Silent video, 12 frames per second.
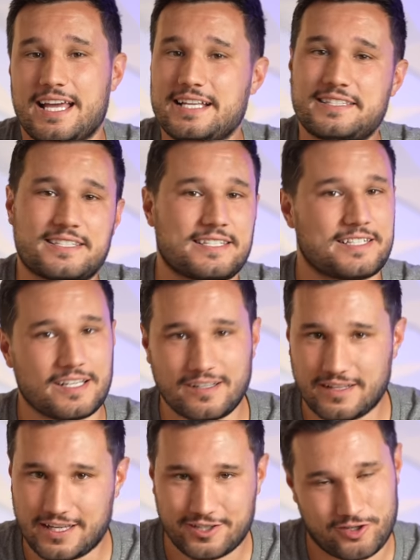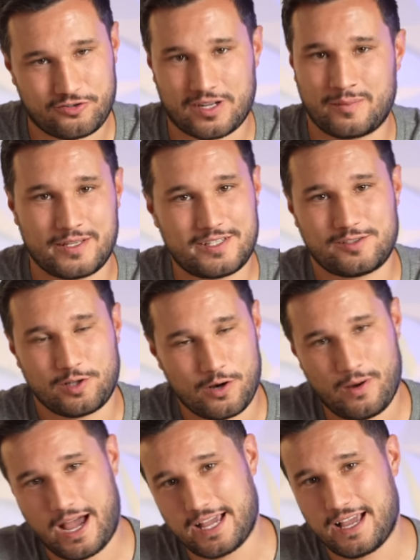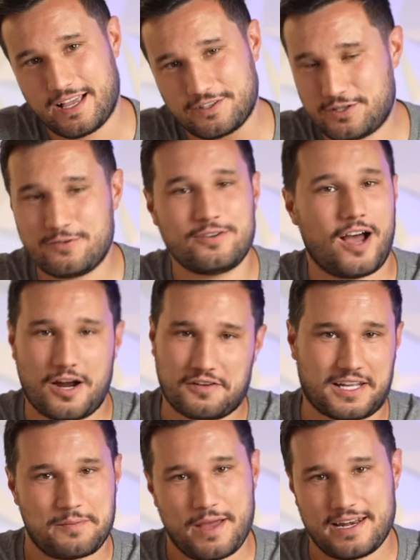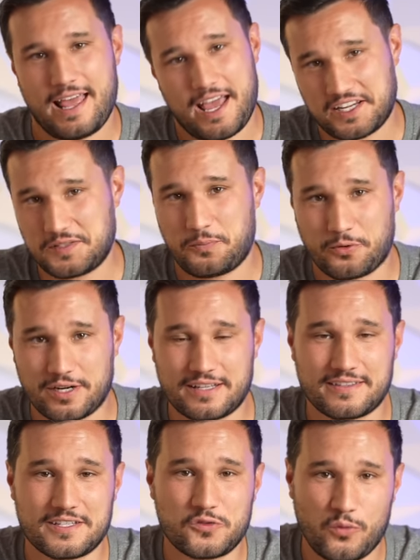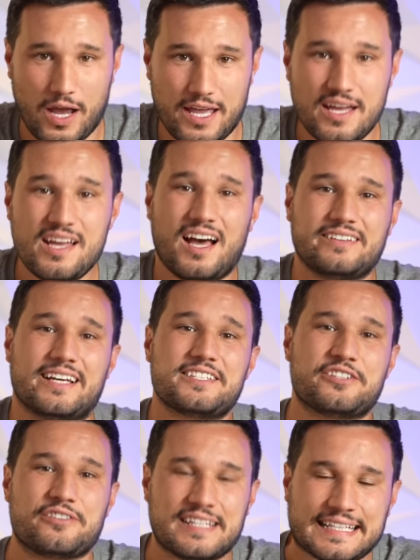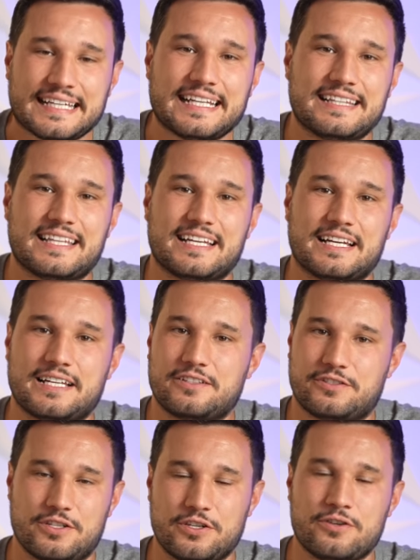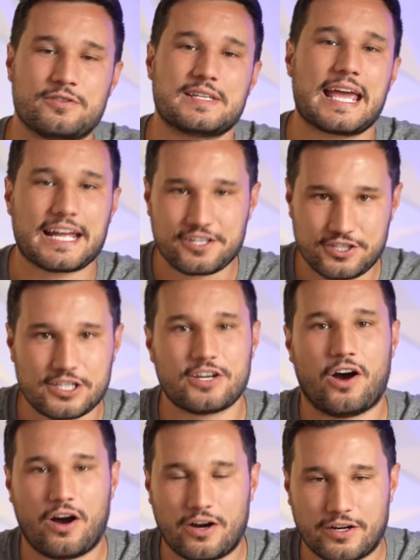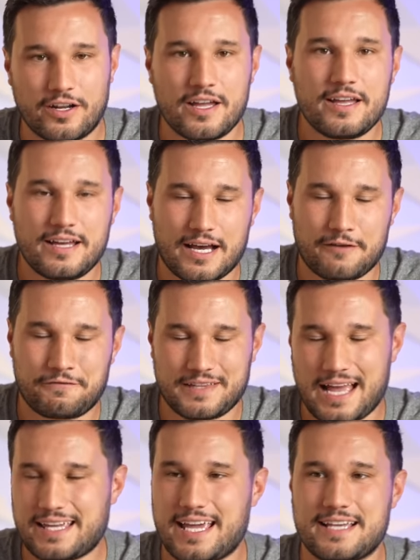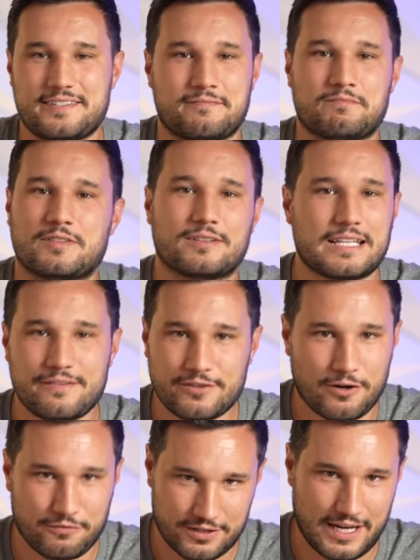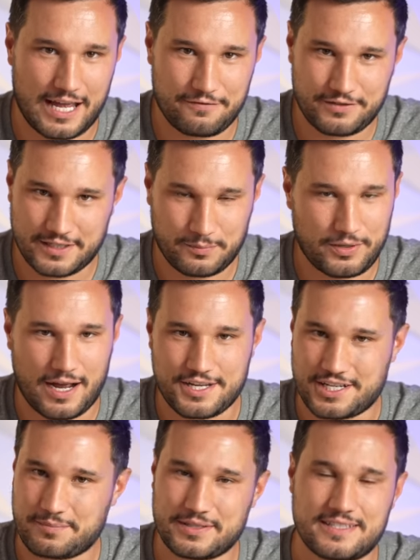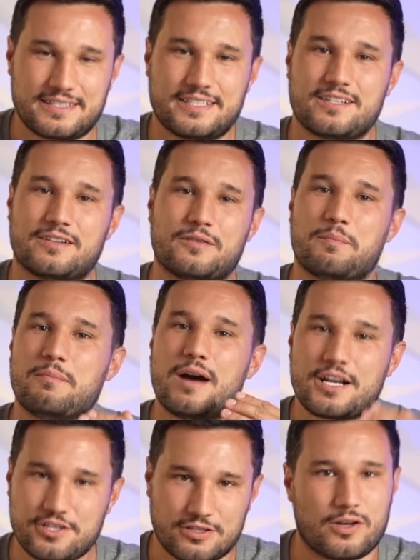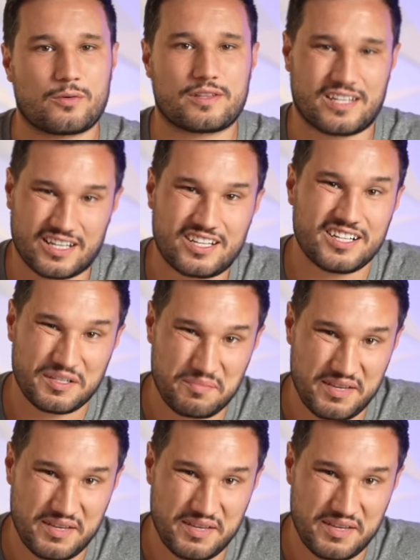It's still extremely slow. I do not recommend exporting this way unless you need the to use H D R. Uh, for that case, leave it overnight for your project, but still much slower than it could